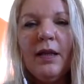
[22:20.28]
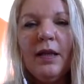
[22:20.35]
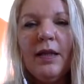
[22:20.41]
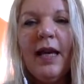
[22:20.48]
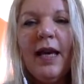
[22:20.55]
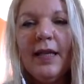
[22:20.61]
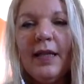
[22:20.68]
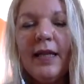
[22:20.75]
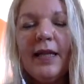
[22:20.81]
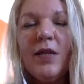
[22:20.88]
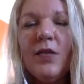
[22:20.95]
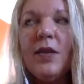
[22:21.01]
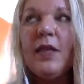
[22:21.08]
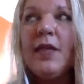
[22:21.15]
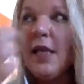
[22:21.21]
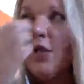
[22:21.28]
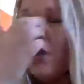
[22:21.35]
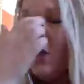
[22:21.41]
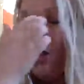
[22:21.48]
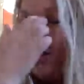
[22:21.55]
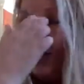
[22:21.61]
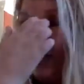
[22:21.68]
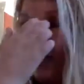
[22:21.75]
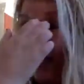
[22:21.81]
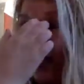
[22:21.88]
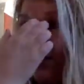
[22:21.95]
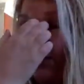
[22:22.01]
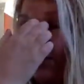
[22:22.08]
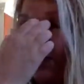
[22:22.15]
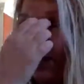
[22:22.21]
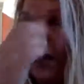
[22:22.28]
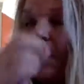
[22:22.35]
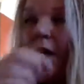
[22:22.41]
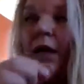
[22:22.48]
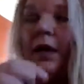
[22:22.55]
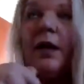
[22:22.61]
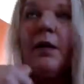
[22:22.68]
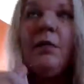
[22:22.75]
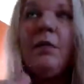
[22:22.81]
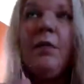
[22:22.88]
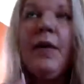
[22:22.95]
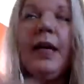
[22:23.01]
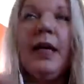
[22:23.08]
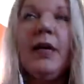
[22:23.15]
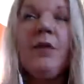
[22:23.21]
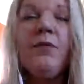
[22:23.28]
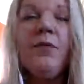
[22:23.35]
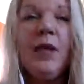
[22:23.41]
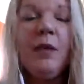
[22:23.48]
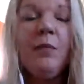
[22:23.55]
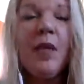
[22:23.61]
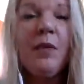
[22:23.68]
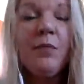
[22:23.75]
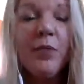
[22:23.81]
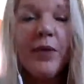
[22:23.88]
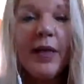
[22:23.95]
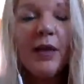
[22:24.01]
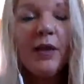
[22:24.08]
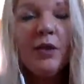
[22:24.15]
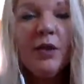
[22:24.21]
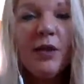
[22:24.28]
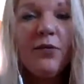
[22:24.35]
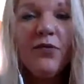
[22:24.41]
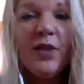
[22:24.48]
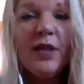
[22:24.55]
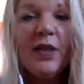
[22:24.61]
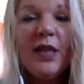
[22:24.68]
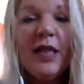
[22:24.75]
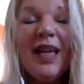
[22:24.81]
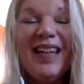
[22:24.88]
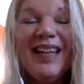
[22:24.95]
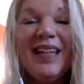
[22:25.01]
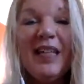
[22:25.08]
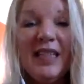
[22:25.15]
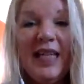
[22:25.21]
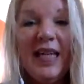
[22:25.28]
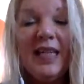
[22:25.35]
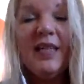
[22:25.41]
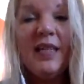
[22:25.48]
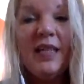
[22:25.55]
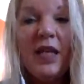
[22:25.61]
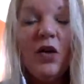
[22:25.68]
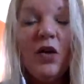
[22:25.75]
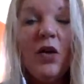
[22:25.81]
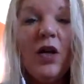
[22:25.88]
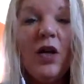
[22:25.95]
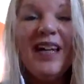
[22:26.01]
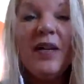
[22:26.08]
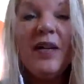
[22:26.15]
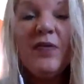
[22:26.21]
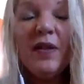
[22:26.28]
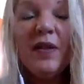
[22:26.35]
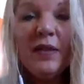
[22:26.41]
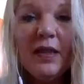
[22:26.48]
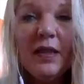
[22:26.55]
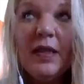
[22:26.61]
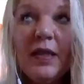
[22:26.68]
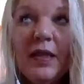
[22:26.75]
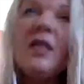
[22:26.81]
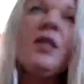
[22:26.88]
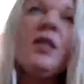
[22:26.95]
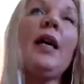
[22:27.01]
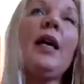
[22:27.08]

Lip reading: Yeah, and Astrid is actually asking if the male and female brain are differently, and yes, they are. And I think this is the